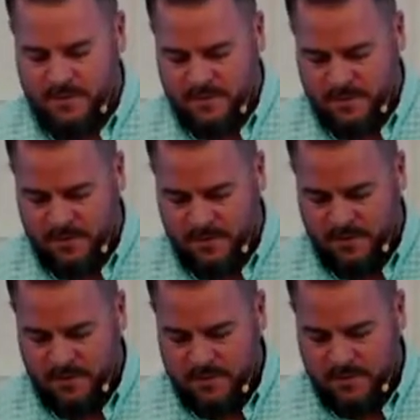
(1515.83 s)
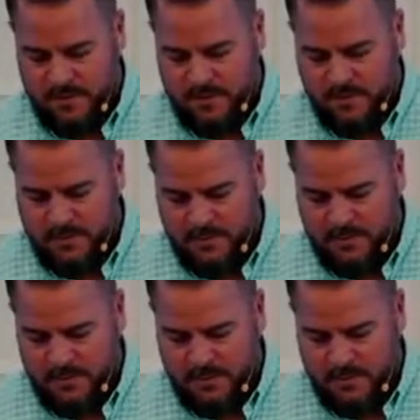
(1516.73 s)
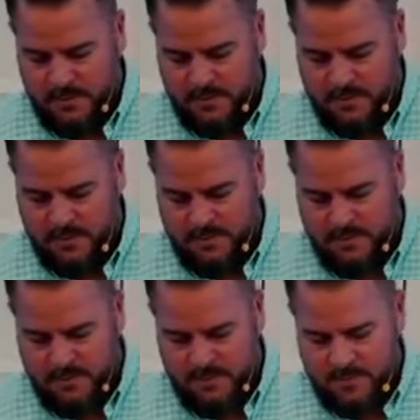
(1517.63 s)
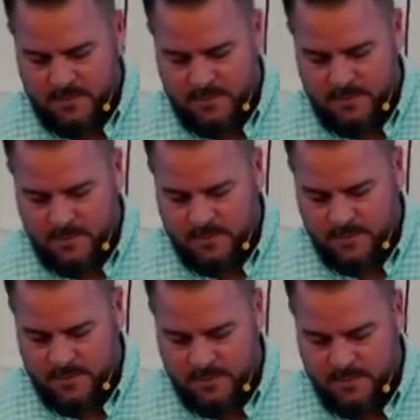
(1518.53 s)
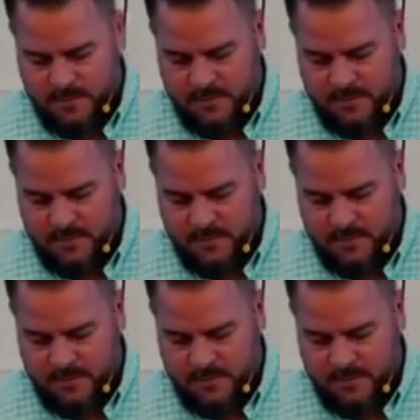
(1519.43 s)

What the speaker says: [no speech]